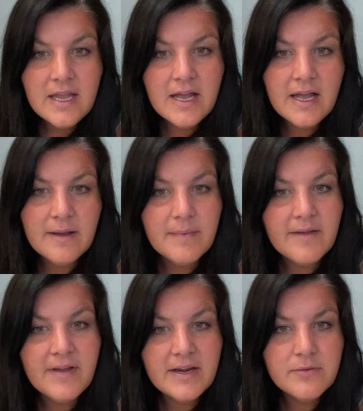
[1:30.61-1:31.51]

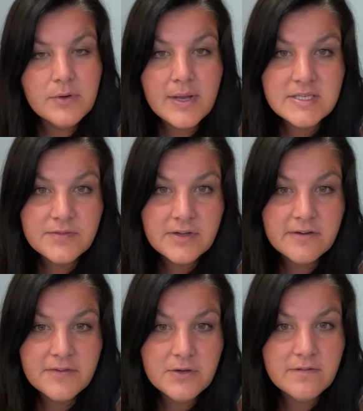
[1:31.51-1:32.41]
I've had a request for
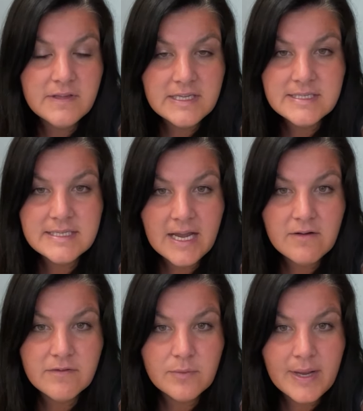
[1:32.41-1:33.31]
a few of these
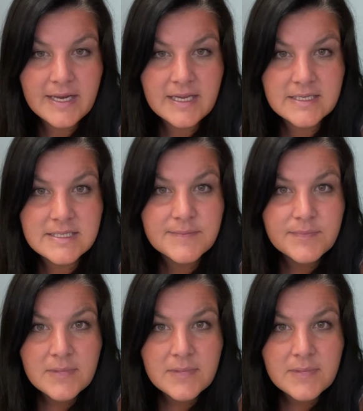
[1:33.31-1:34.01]
now for weddings.